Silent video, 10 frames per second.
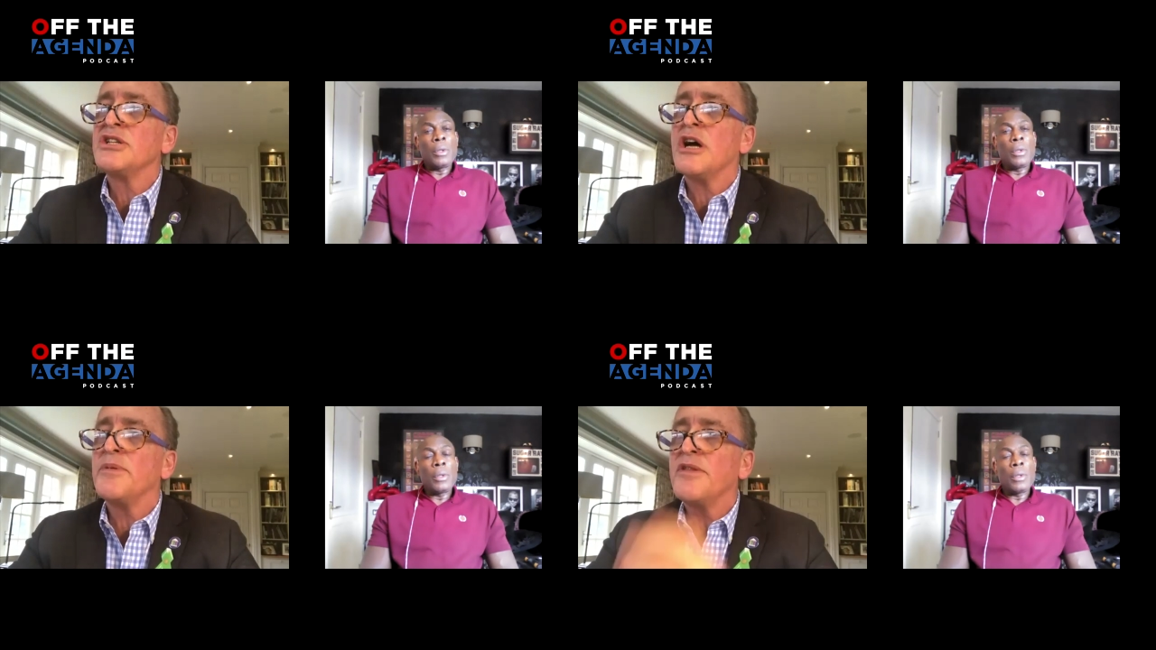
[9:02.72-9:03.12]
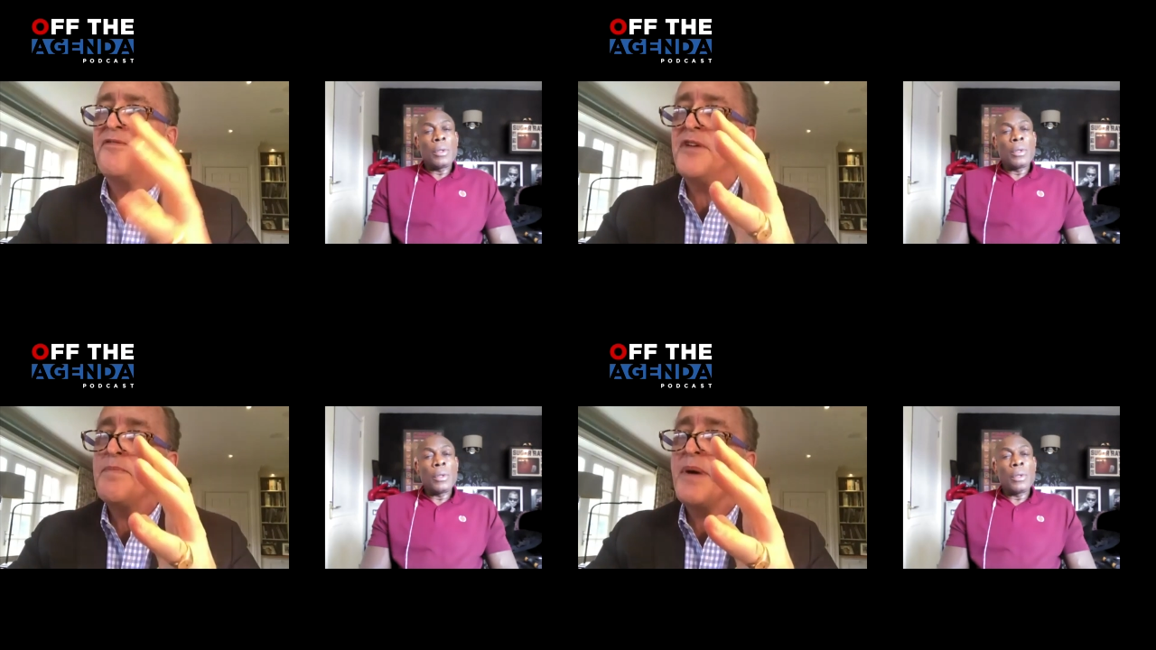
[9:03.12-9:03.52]
Speaker 1: up. And the
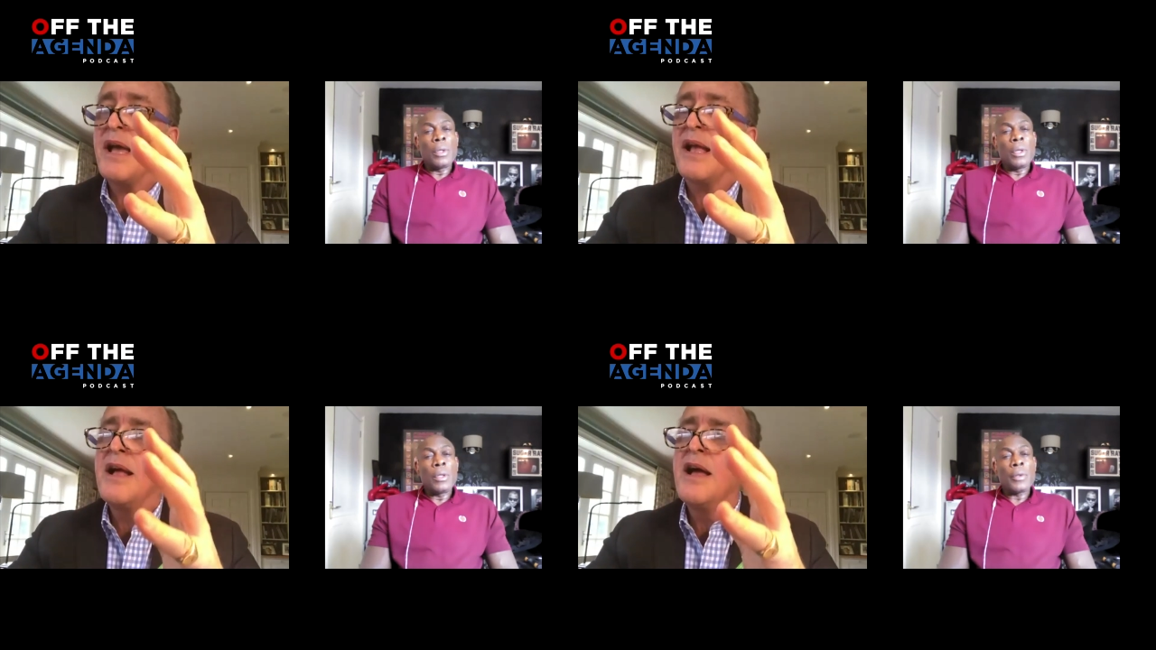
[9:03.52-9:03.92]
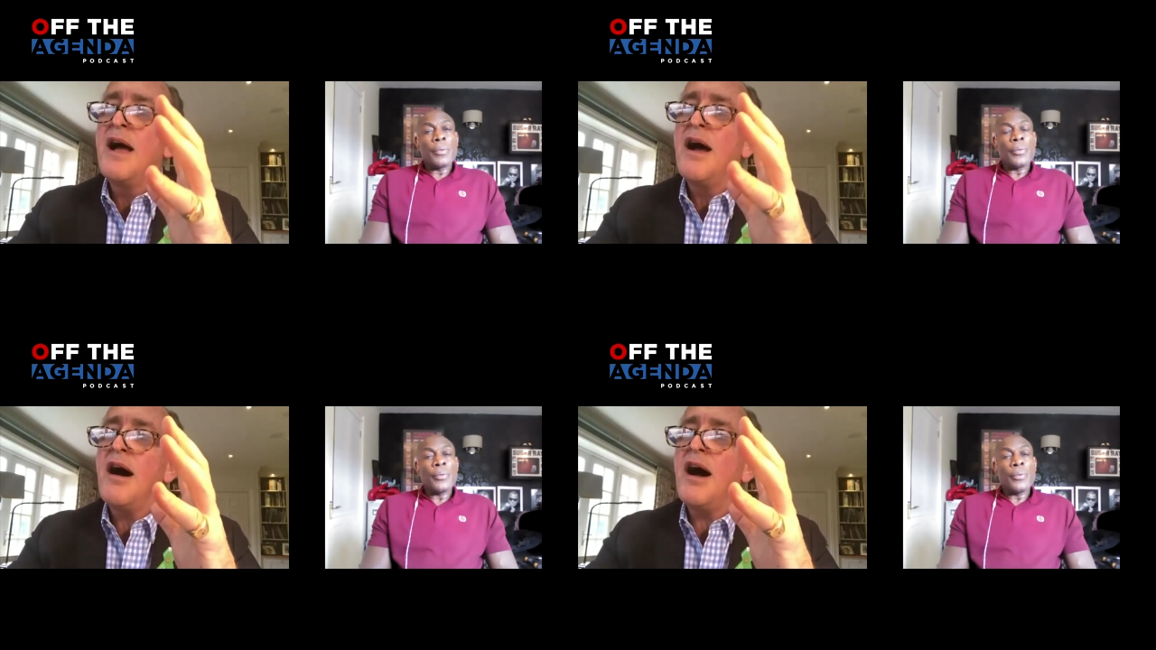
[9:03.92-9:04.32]
feedback
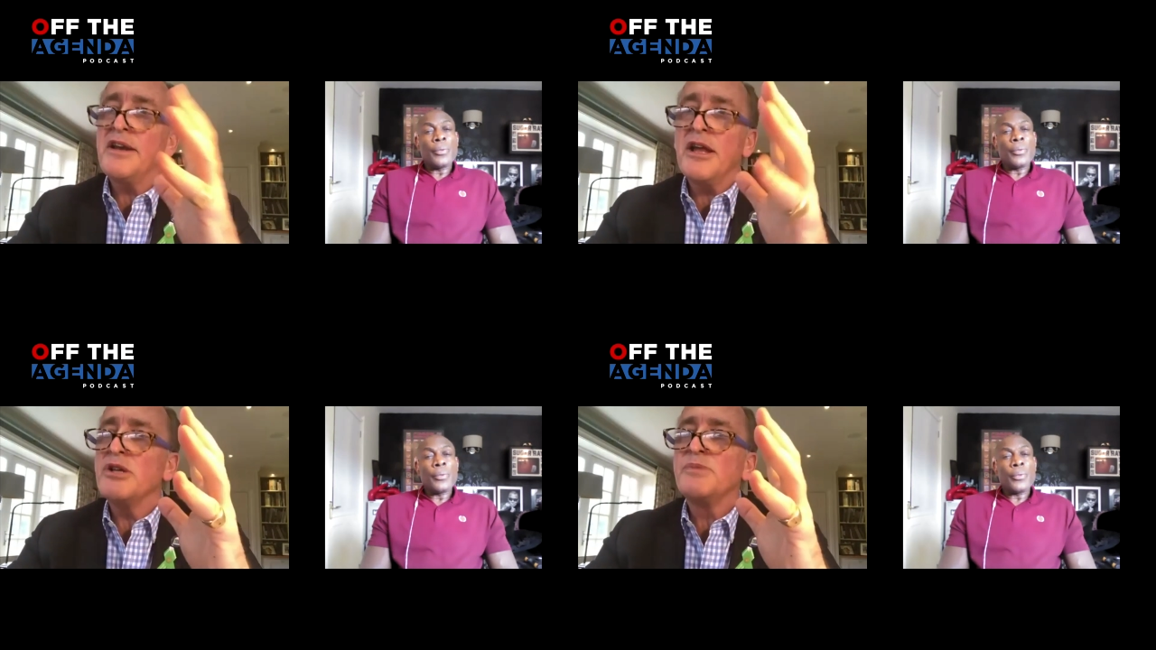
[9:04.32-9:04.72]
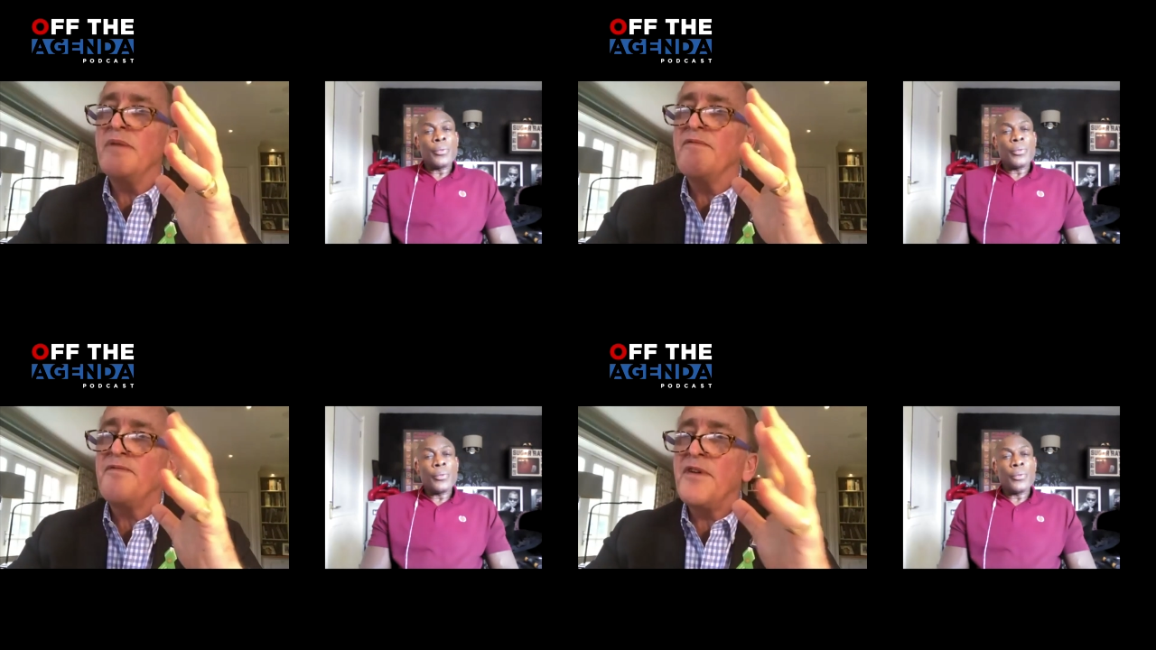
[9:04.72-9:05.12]
I know has
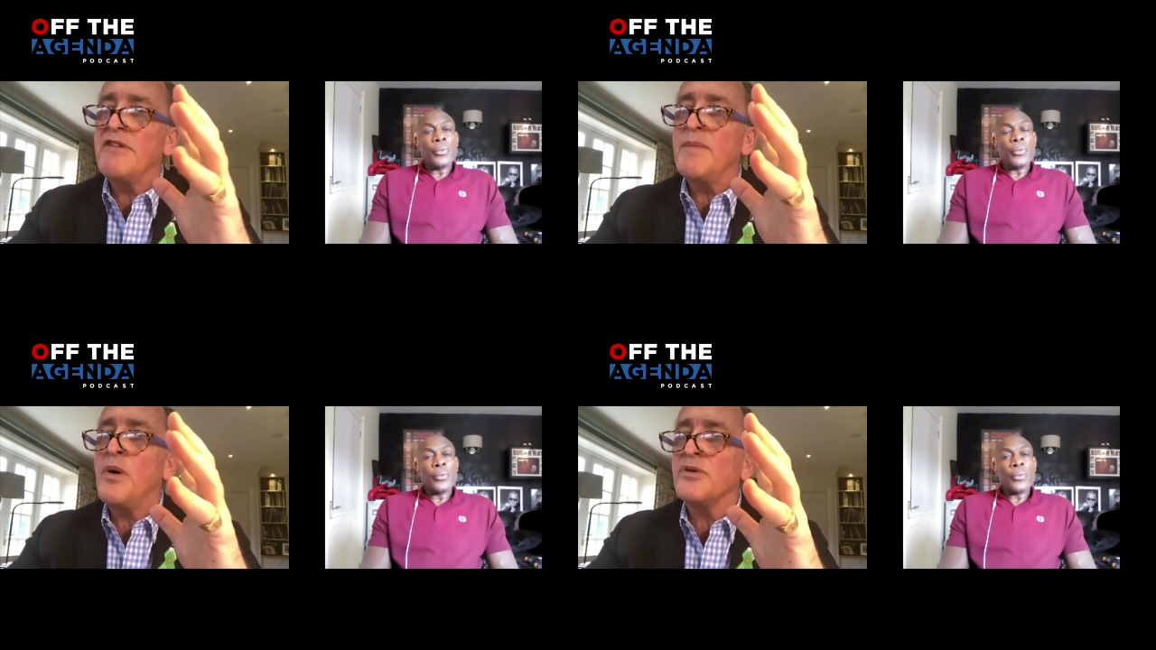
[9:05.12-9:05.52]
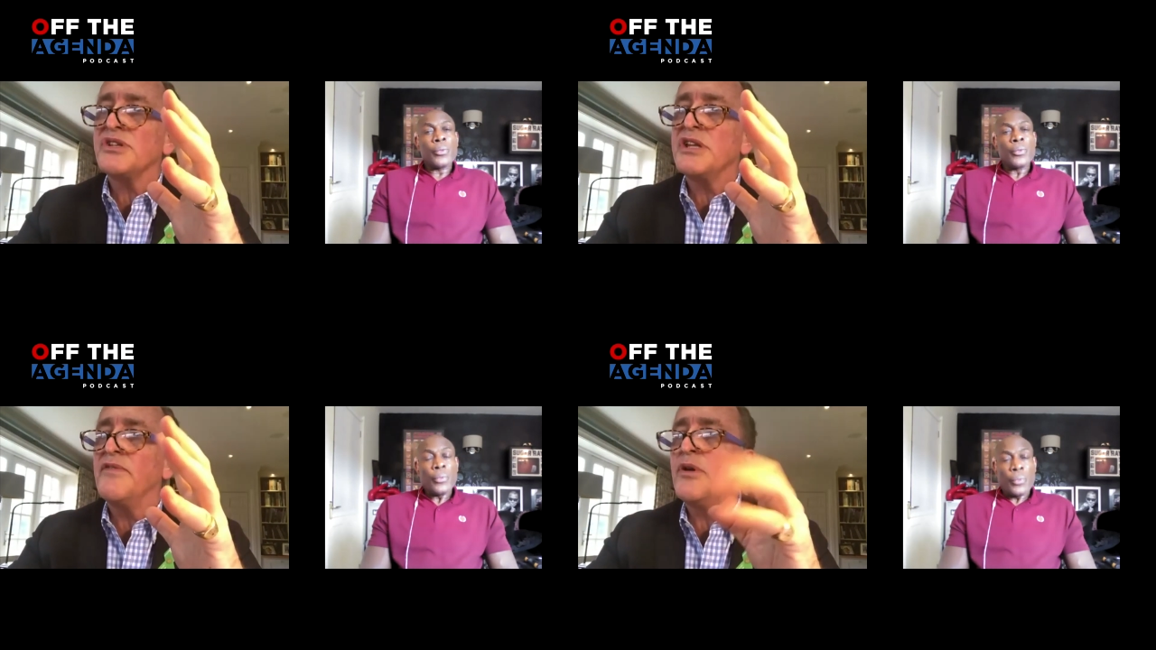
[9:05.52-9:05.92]
been very positive.